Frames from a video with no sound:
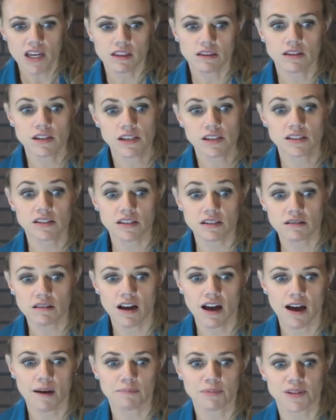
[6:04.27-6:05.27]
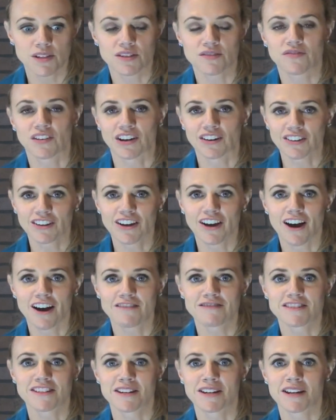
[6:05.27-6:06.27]
This still happens fairly
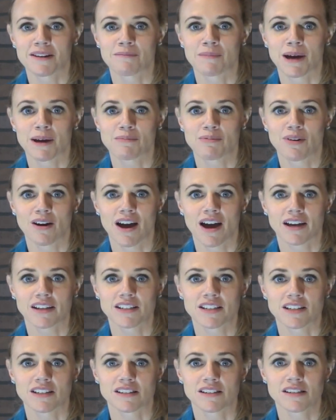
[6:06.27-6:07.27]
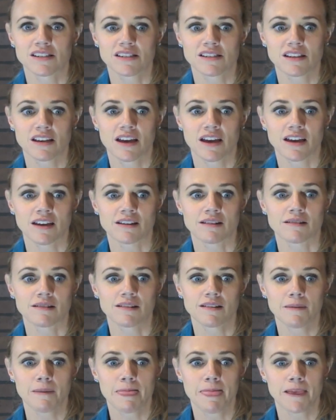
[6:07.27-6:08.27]
often in my practice,
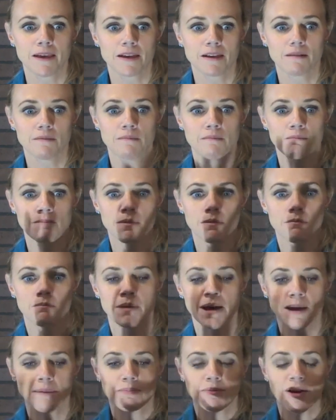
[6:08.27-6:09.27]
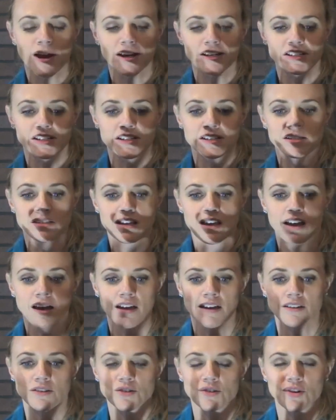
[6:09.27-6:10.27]
and my practice,
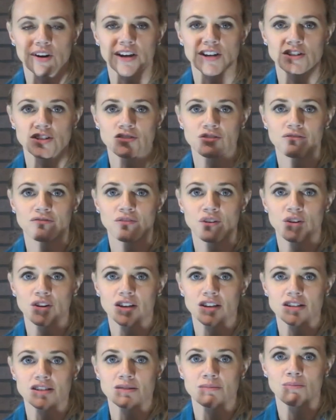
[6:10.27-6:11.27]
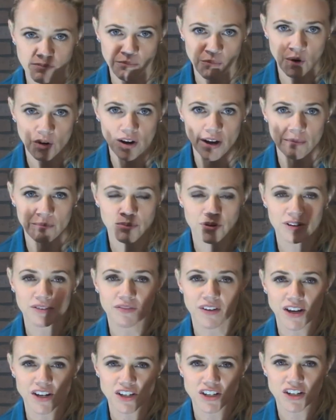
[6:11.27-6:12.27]
I try to focus more on
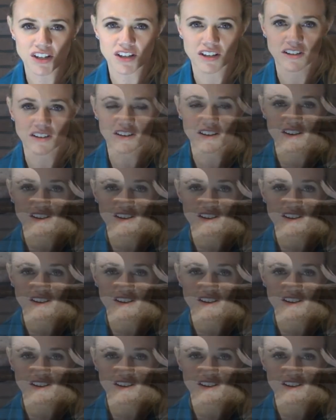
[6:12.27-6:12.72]
prevention